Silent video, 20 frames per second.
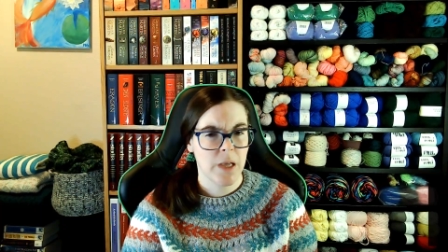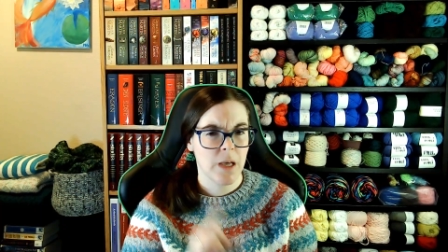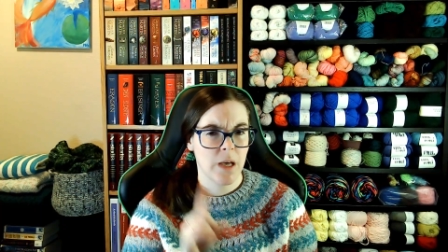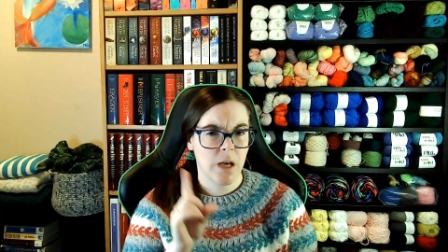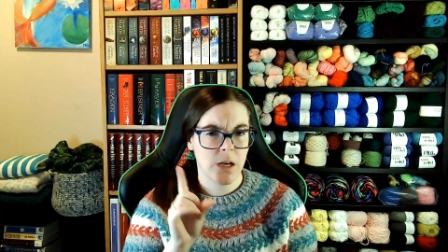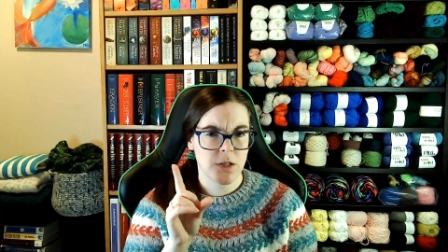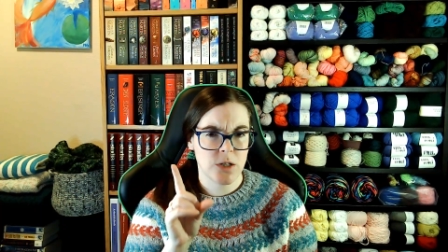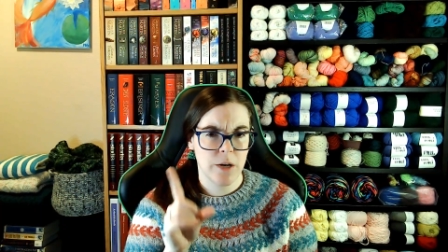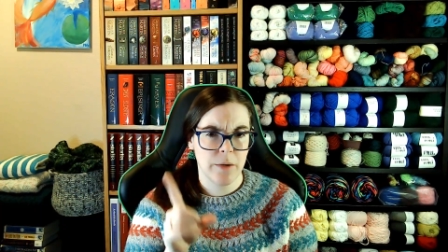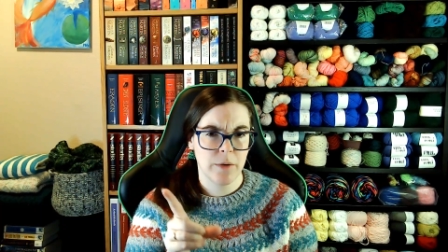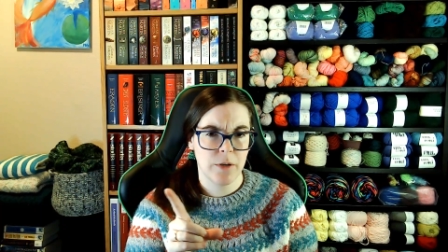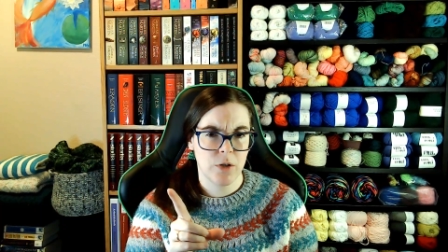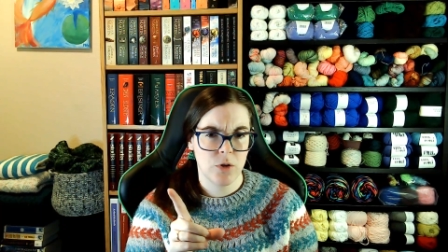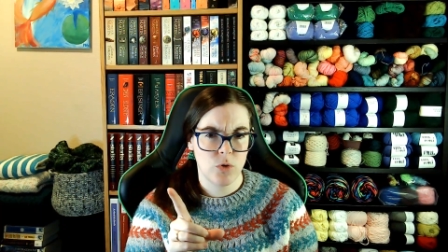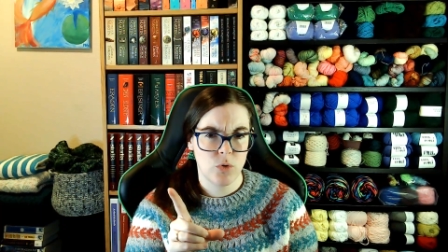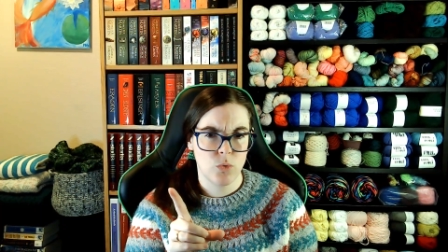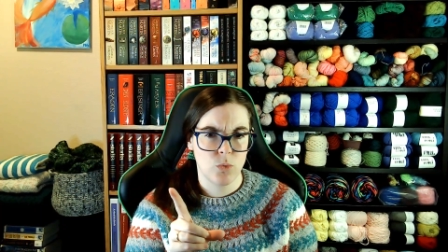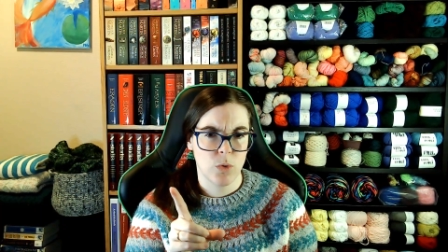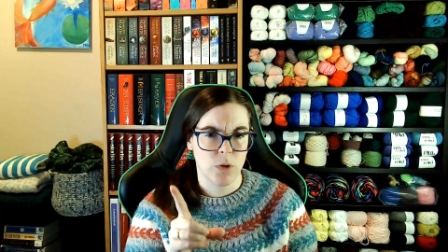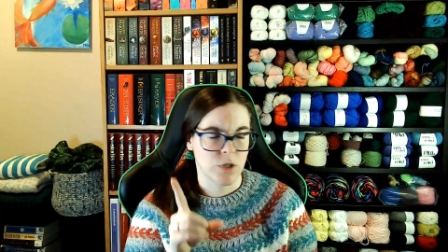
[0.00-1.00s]
Actually, I'm going to
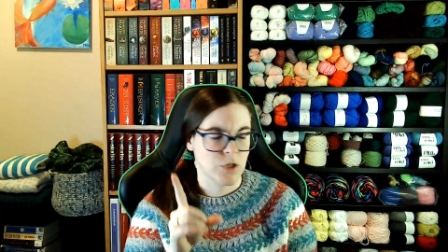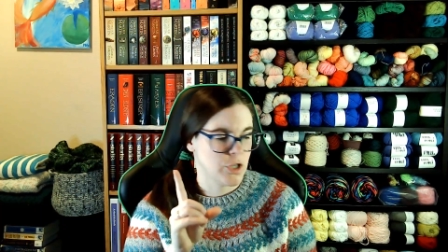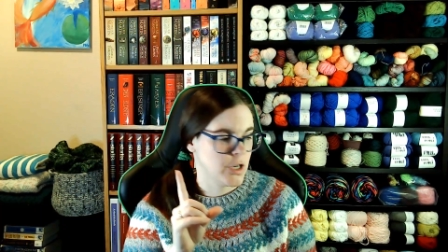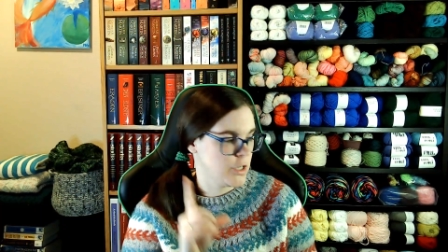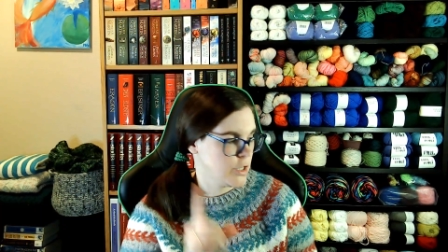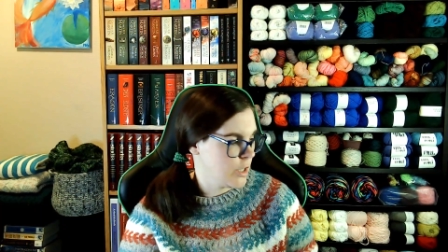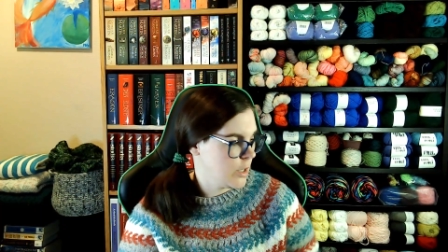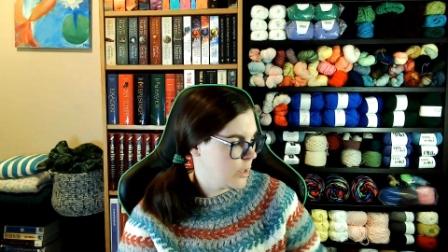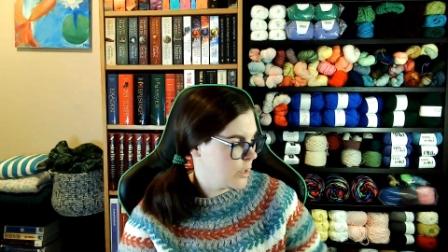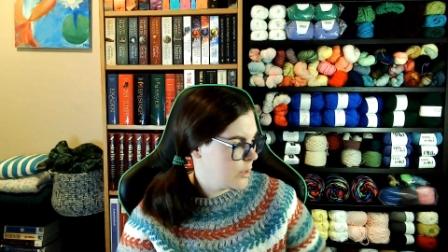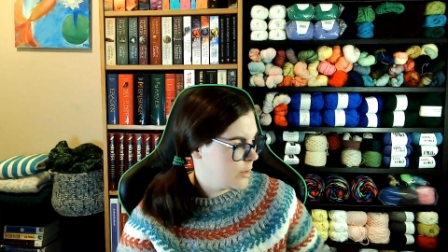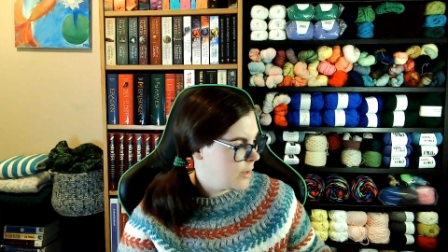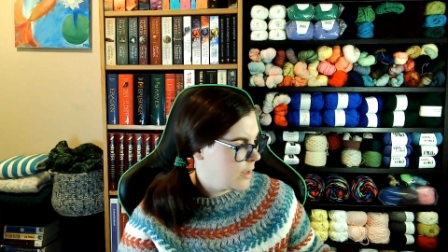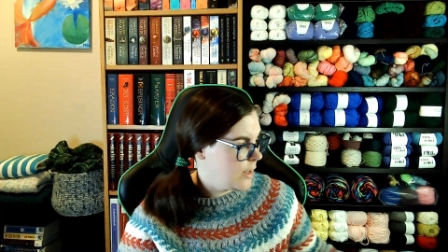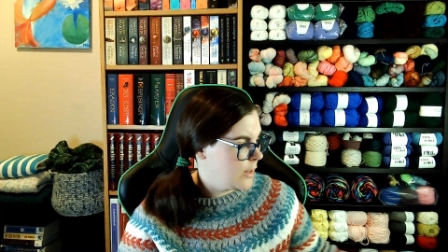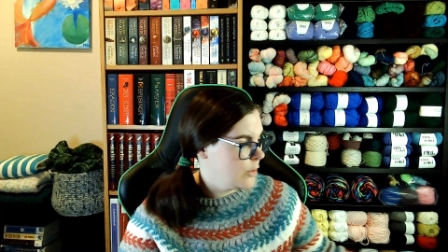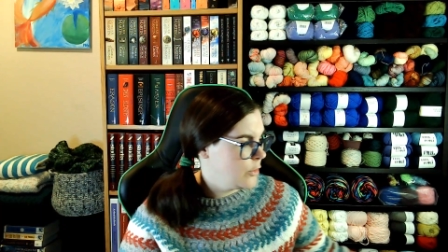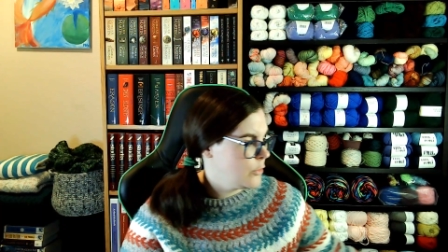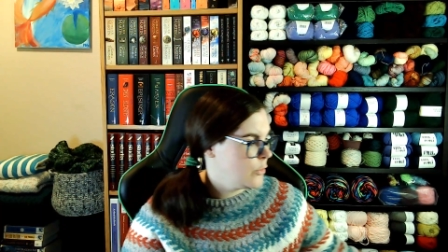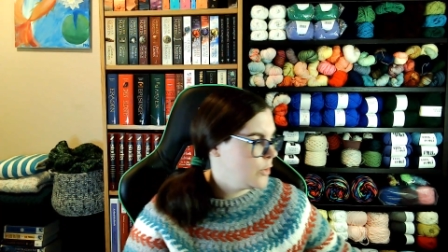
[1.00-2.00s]
do one change. I'm going to
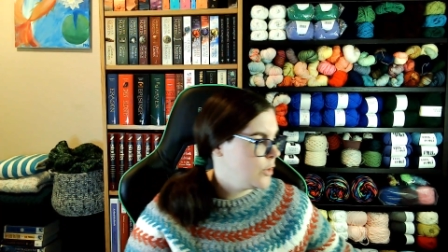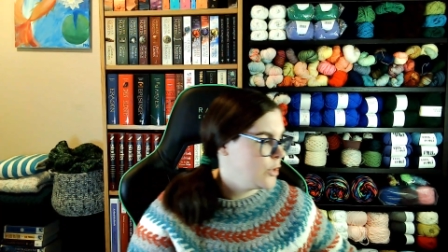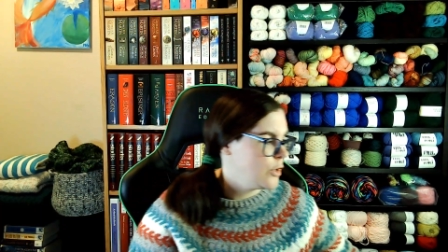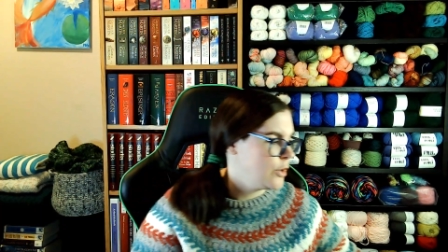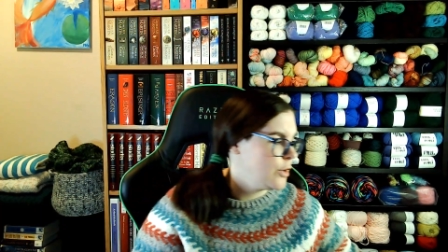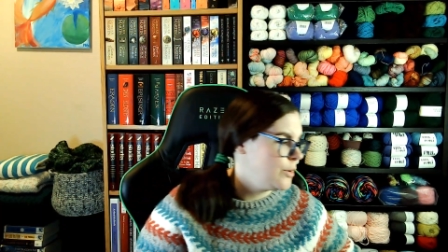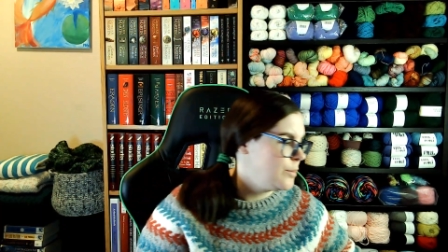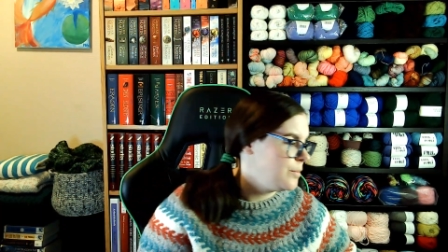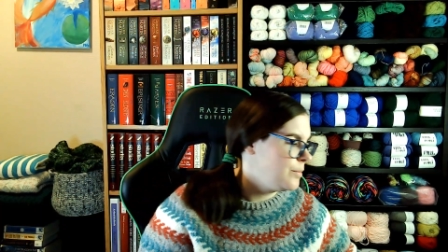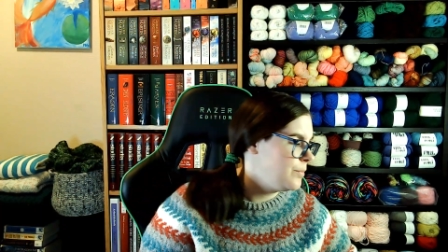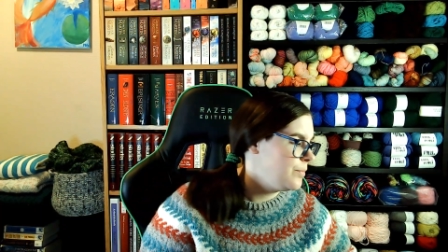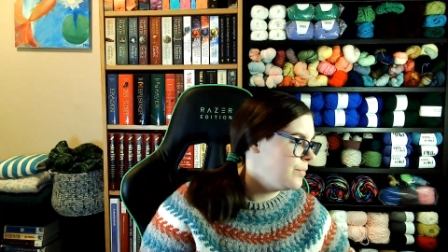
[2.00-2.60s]
tell you the yarn.